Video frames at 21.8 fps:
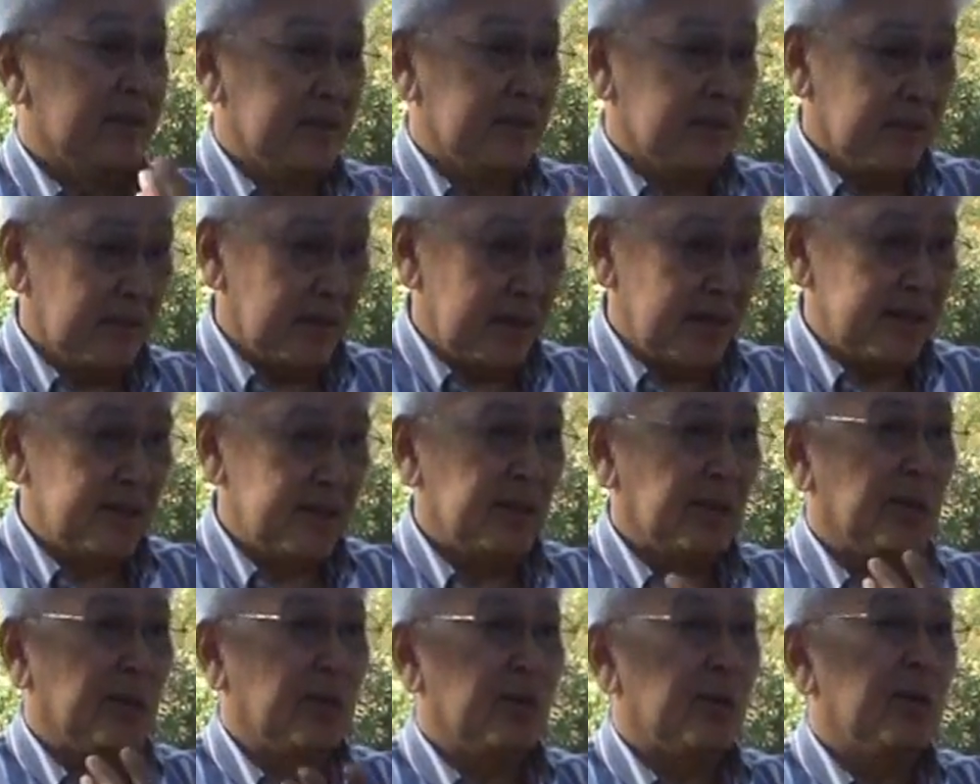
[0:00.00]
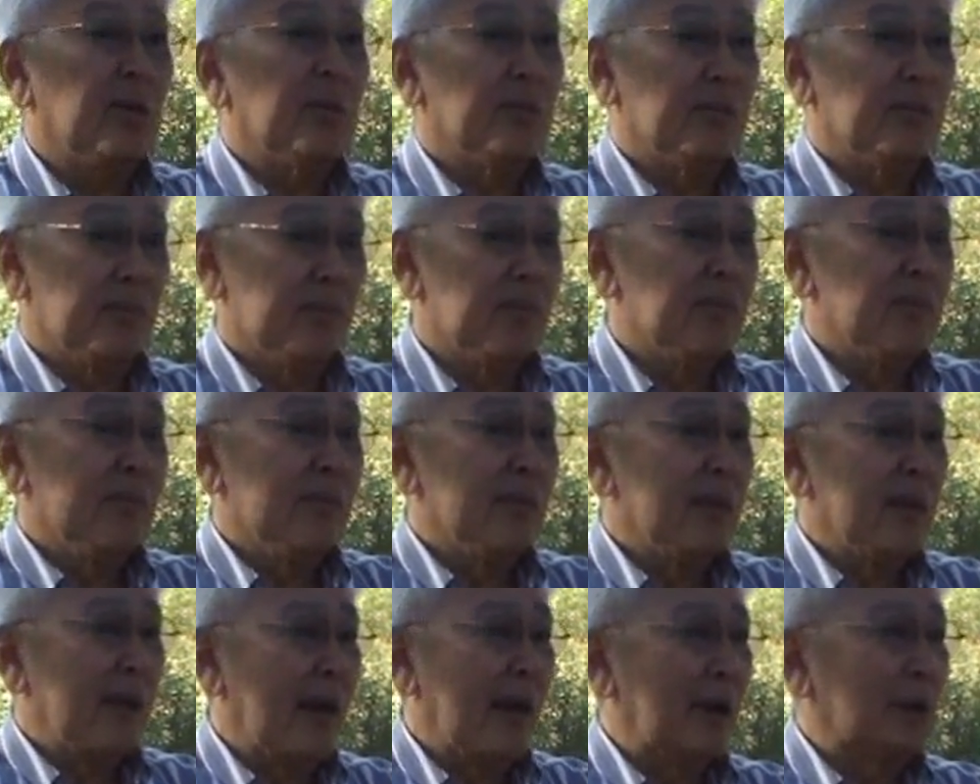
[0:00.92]
so I know
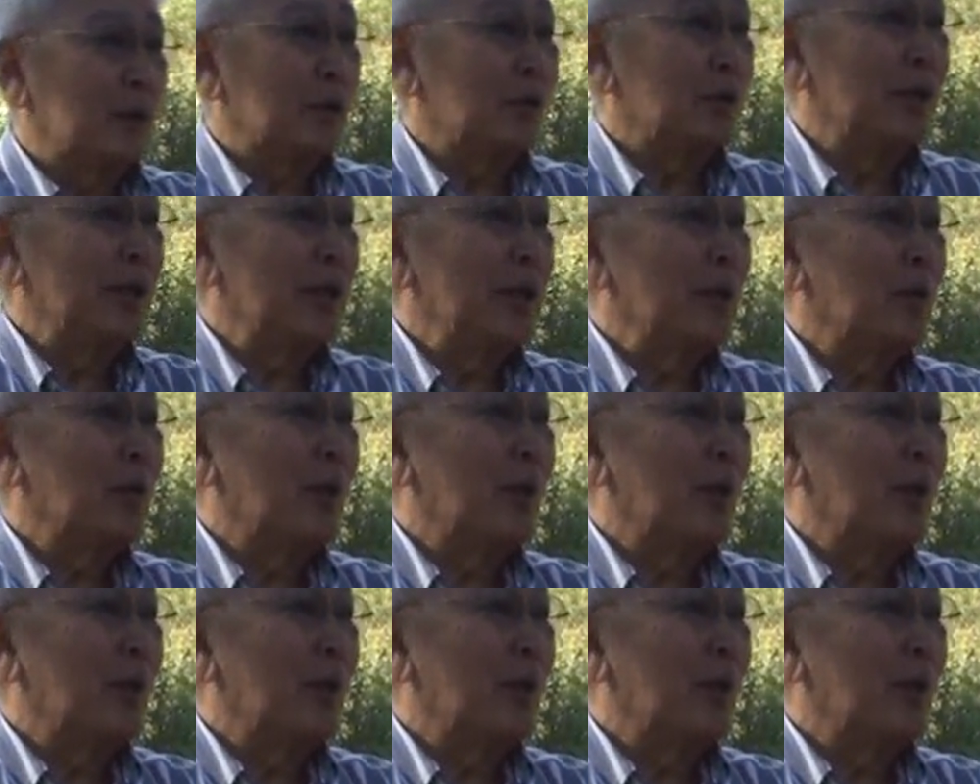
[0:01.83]
how to drink